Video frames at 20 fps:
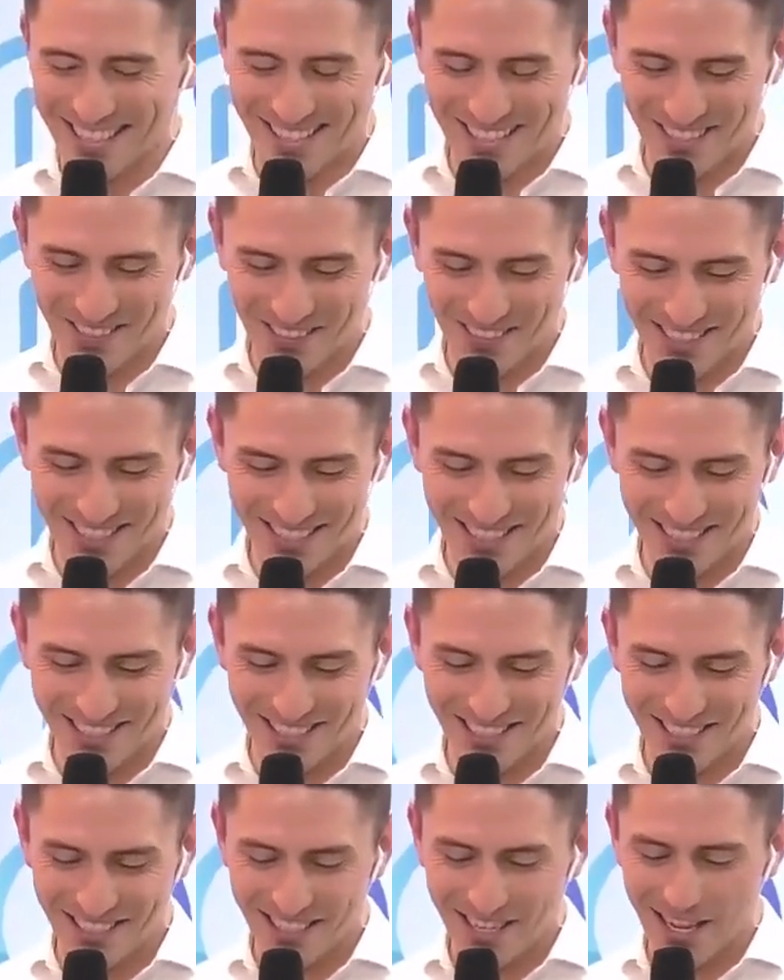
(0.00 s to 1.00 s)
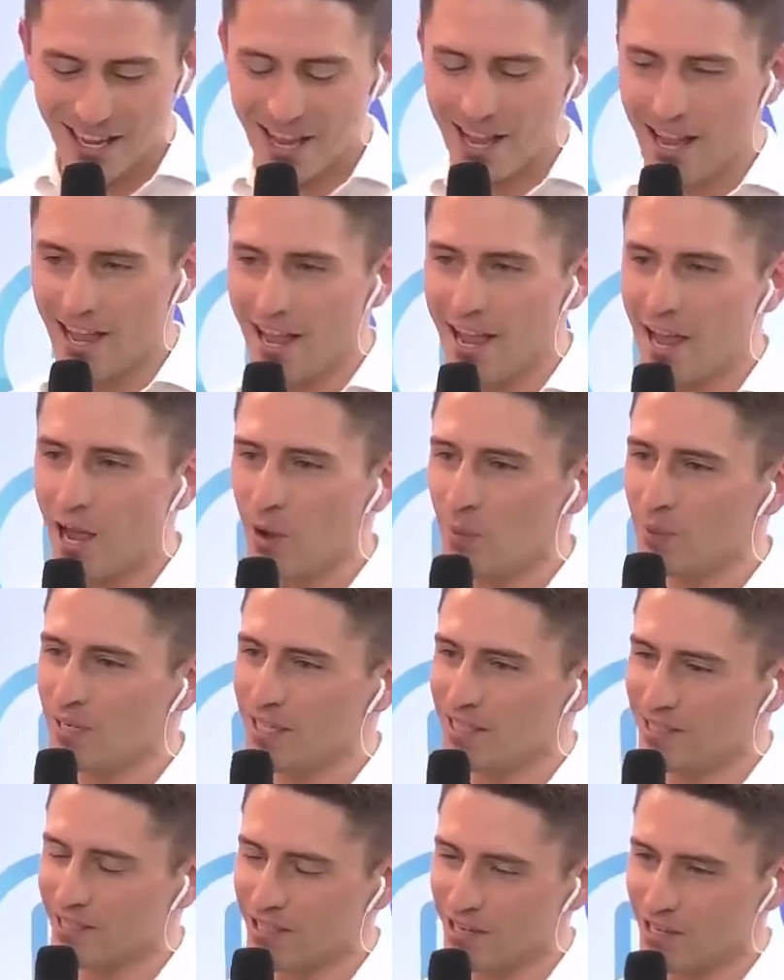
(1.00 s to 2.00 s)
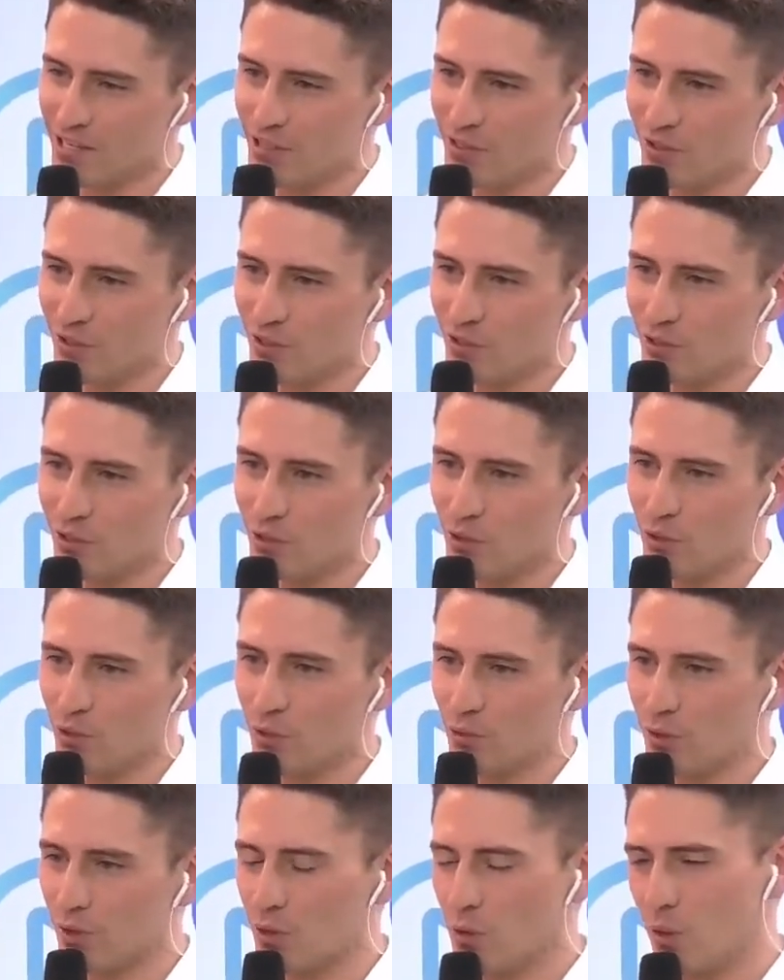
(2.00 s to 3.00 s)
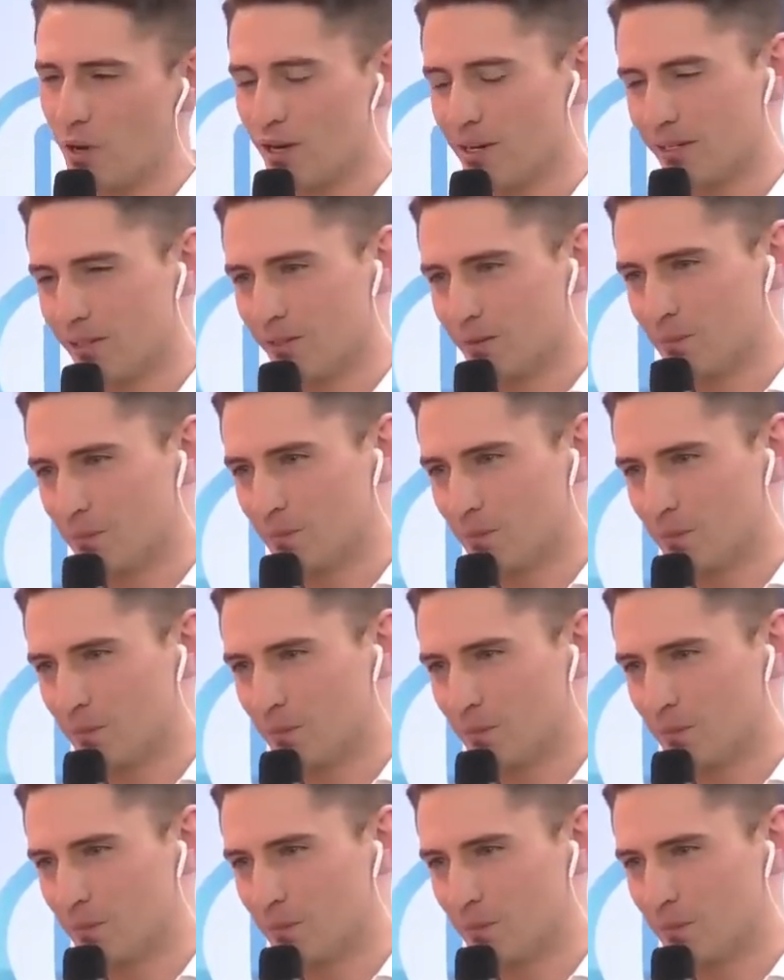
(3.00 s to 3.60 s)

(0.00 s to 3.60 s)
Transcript: This one is, how many sessions do you require?